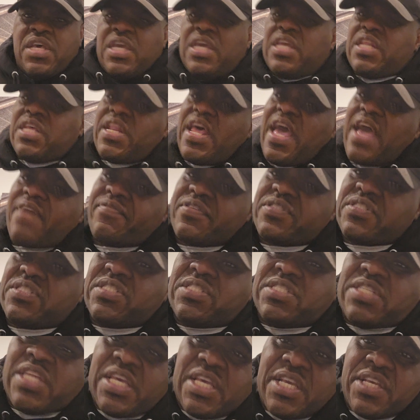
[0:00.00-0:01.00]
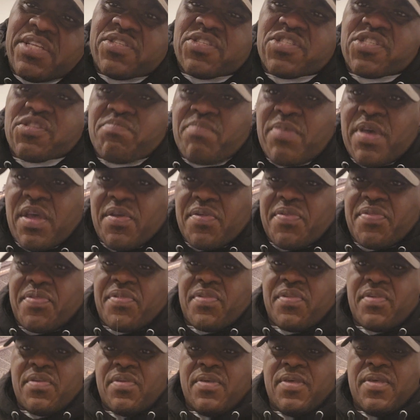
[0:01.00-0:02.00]
He didn't have a Dean Smith.
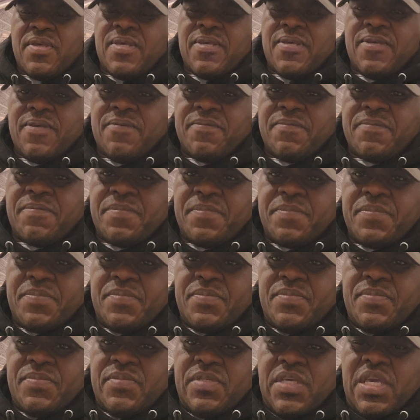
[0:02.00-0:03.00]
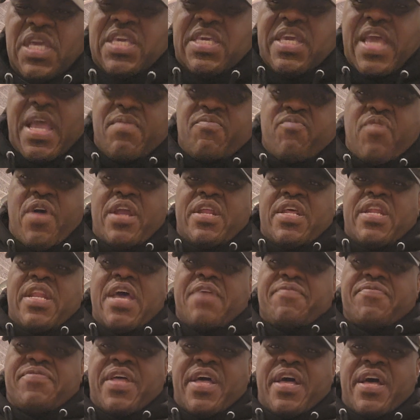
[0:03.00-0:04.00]
He came right in
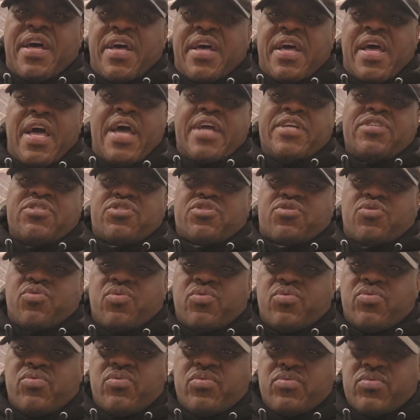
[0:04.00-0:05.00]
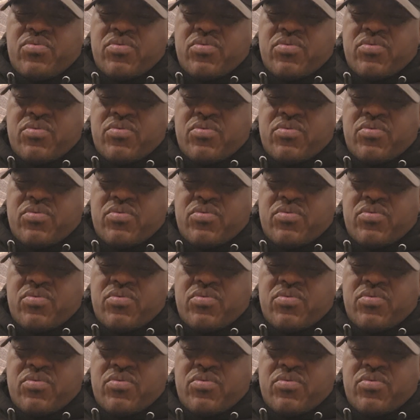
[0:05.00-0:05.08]
after high school.